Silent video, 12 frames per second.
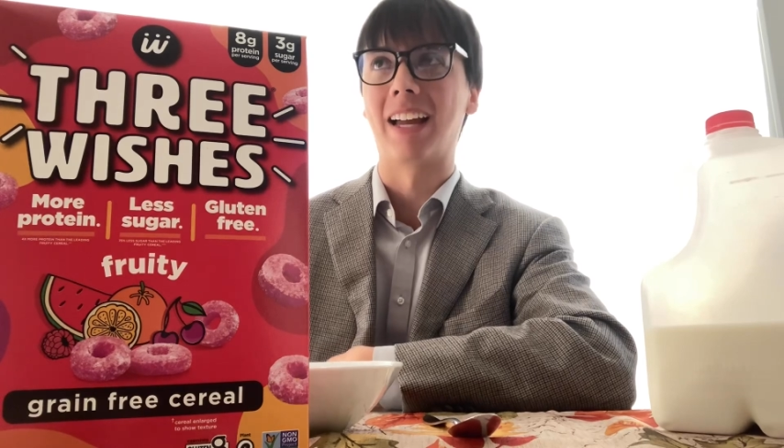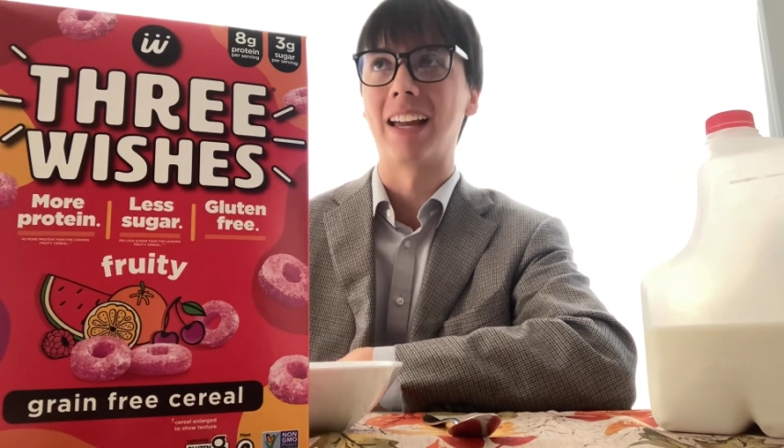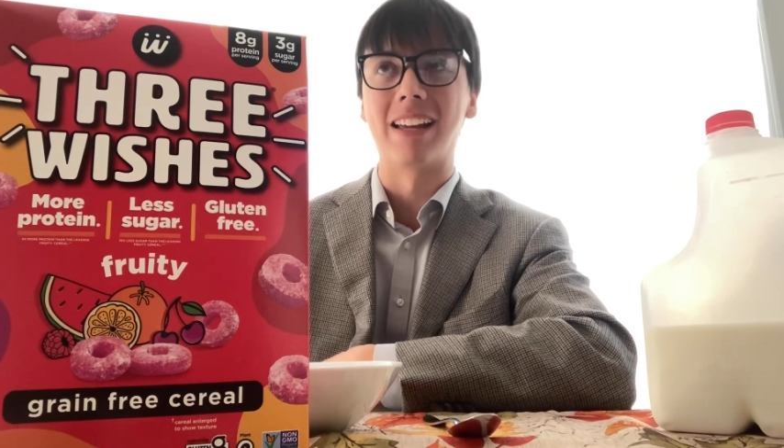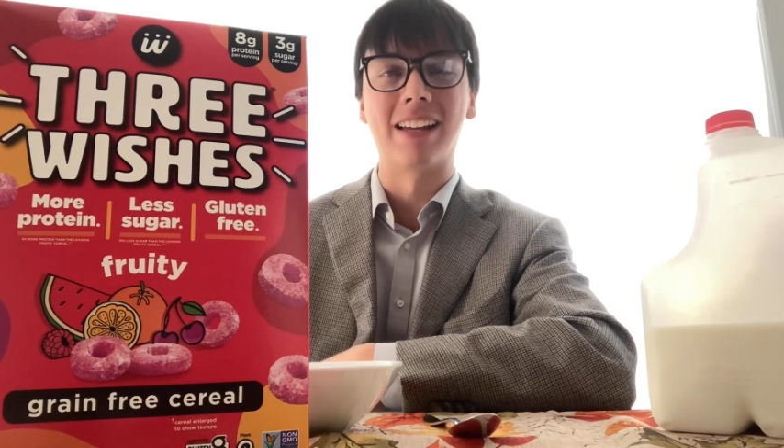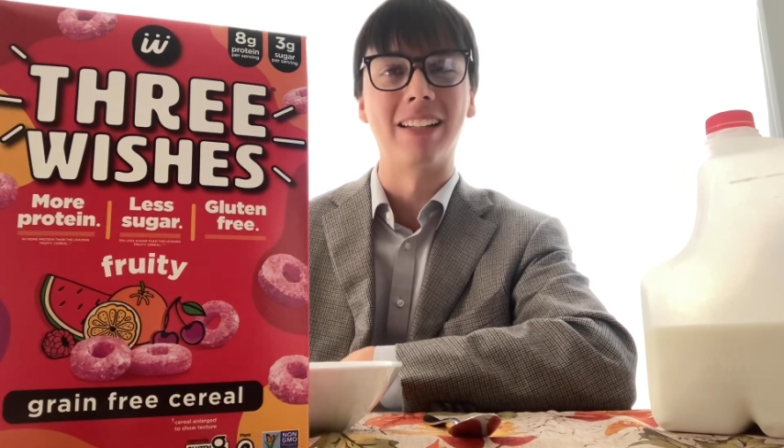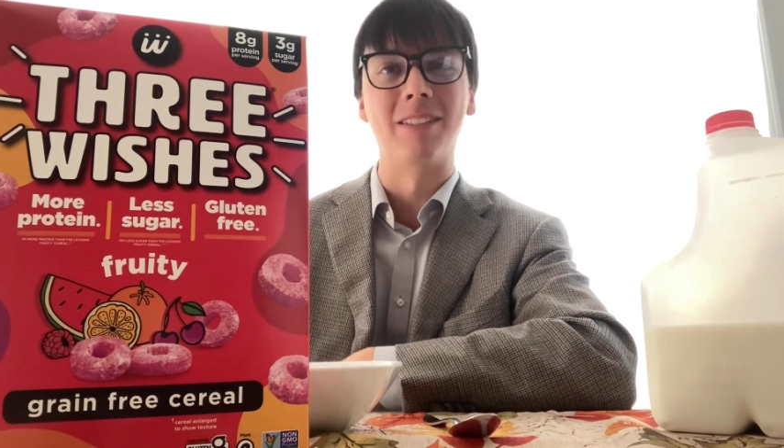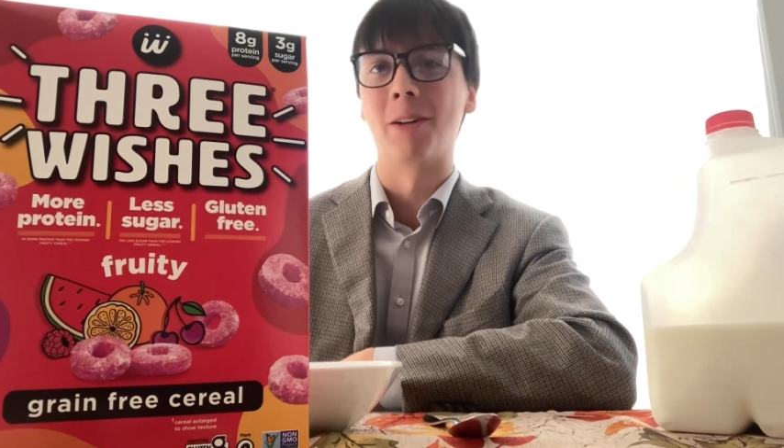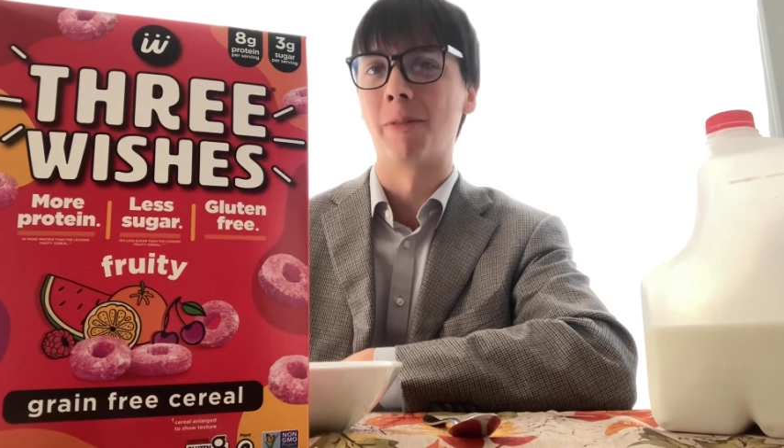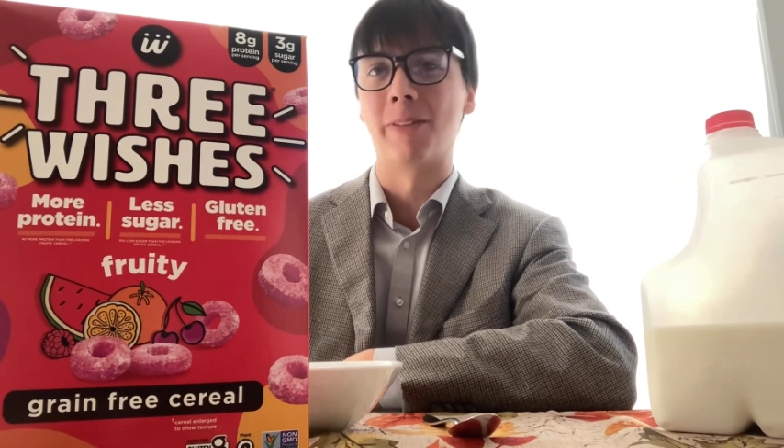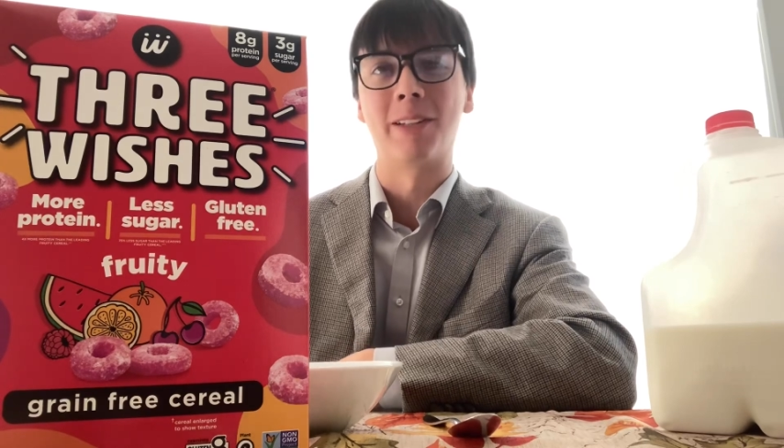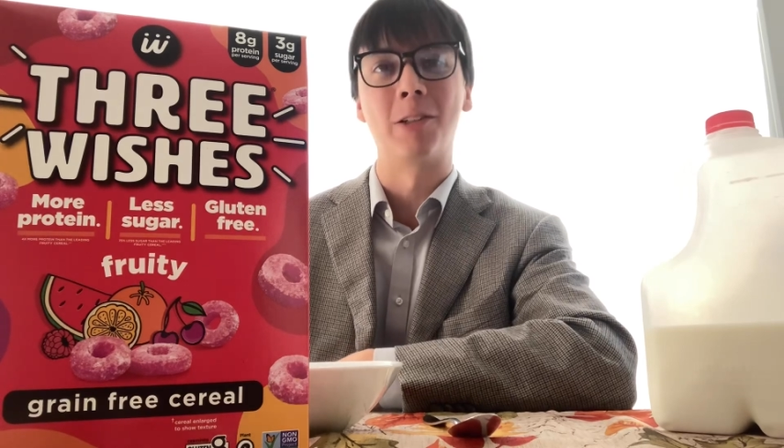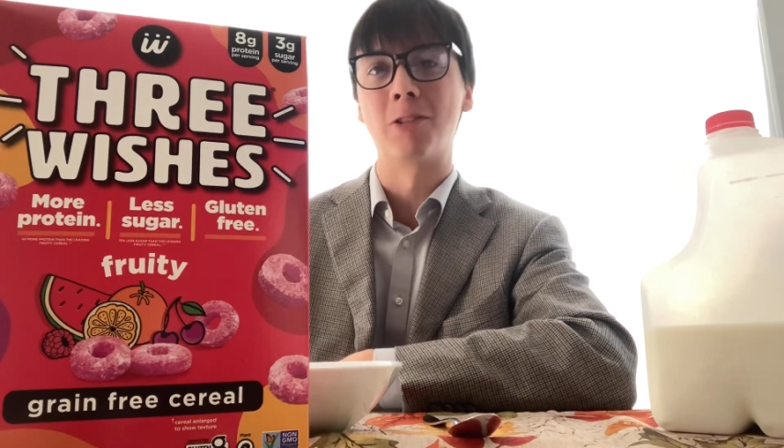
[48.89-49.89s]
I
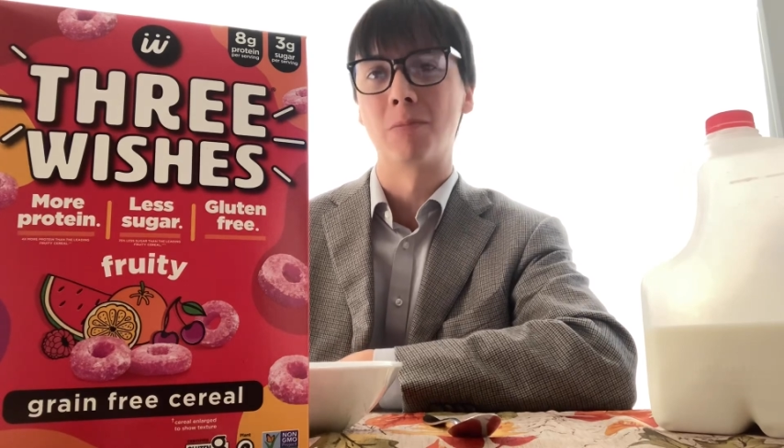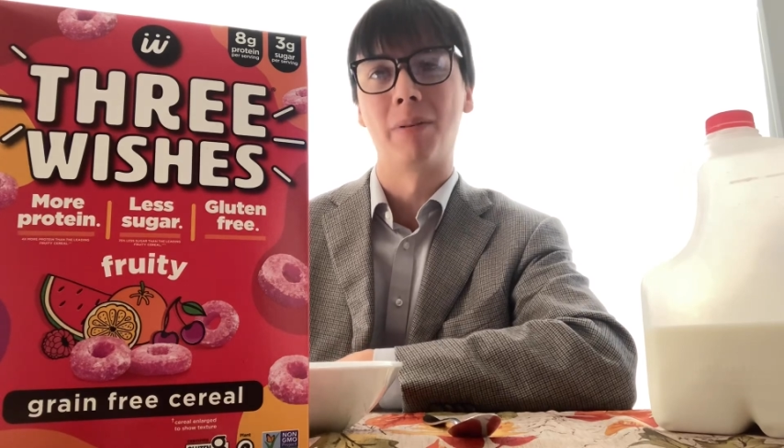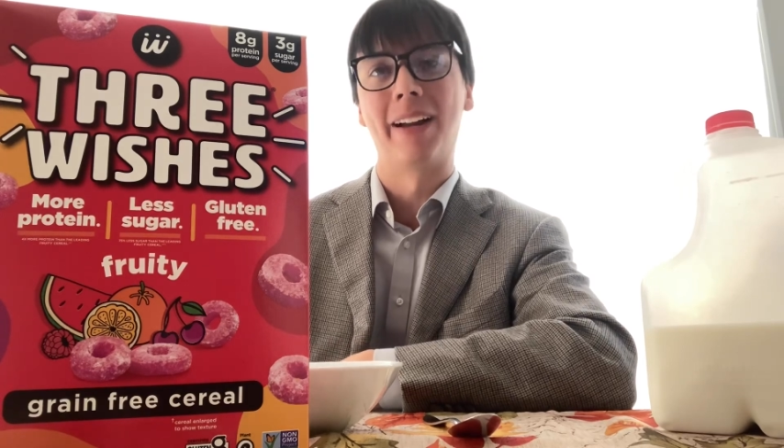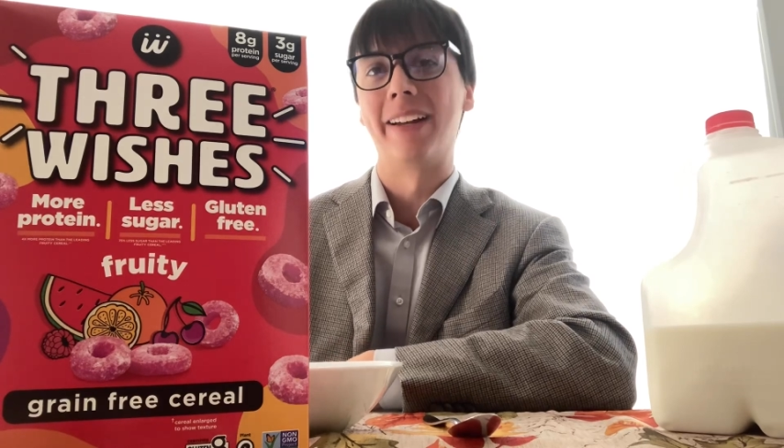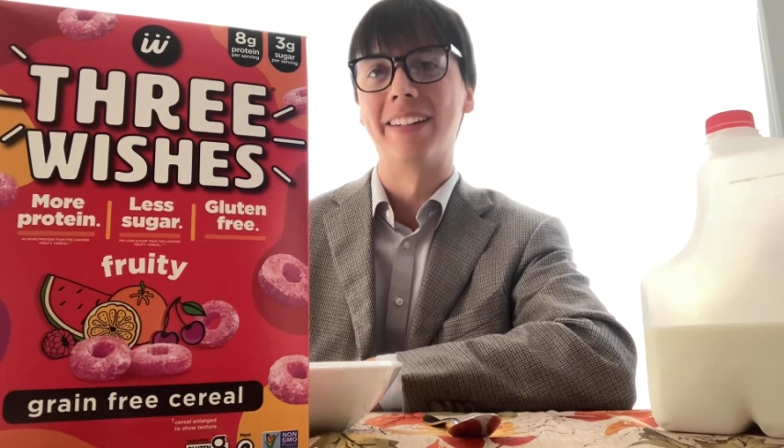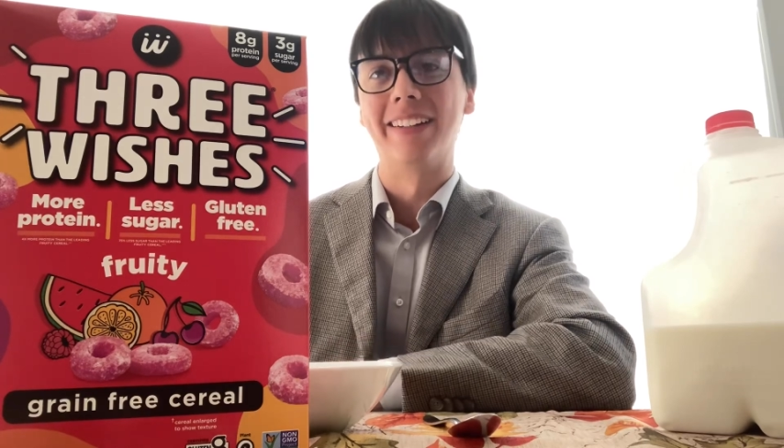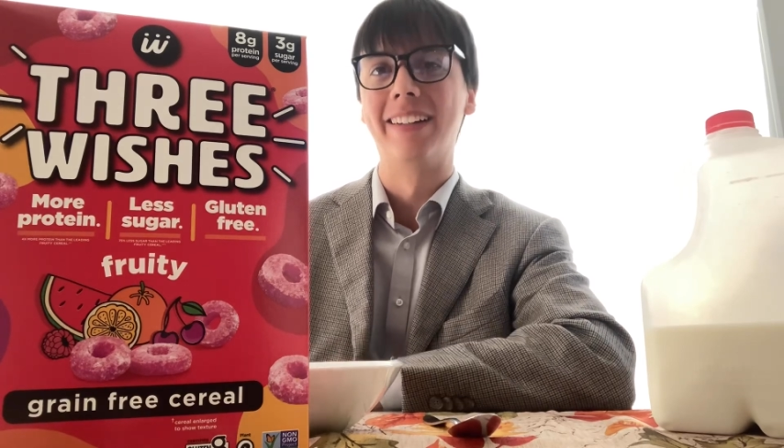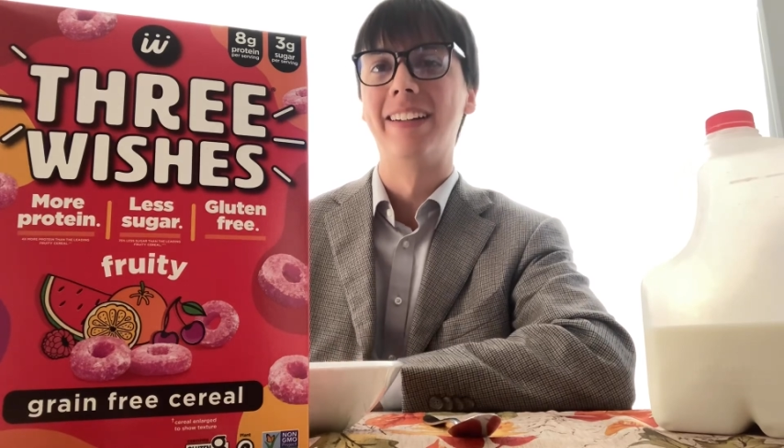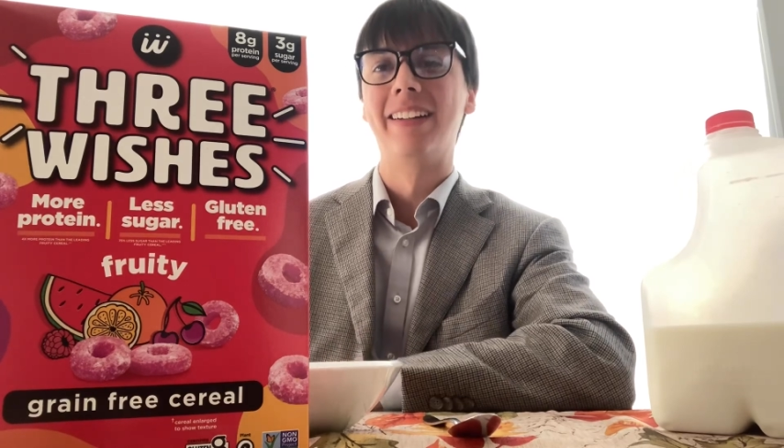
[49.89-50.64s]
don't think you should buy it.